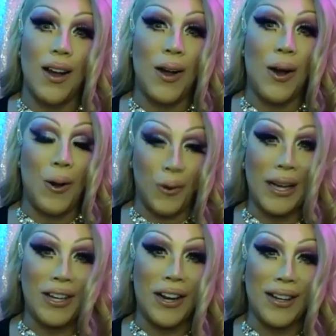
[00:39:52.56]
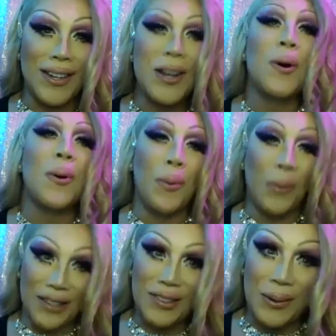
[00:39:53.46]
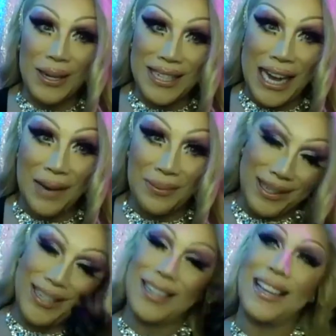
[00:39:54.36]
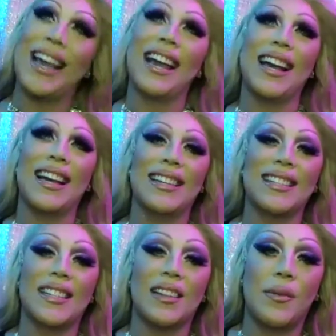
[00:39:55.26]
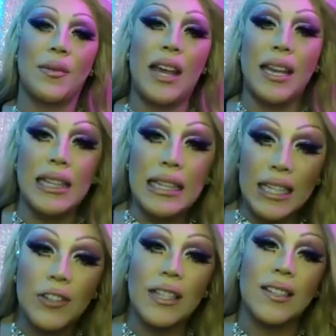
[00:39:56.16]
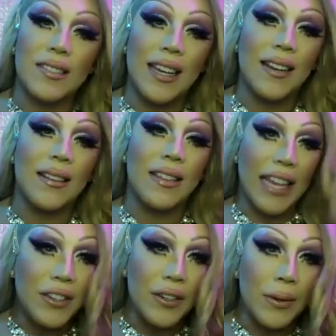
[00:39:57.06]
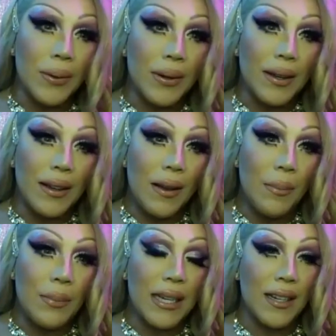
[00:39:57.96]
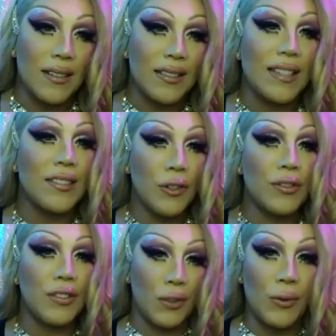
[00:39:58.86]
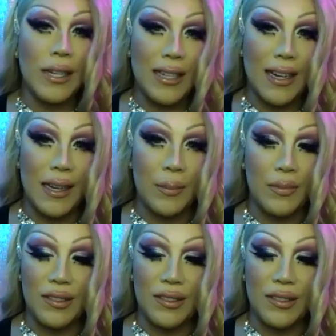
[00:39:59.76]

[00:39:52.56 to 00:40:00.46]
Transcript: oh my God, what's going to happen? And they literally said, thank you. Because these little story times,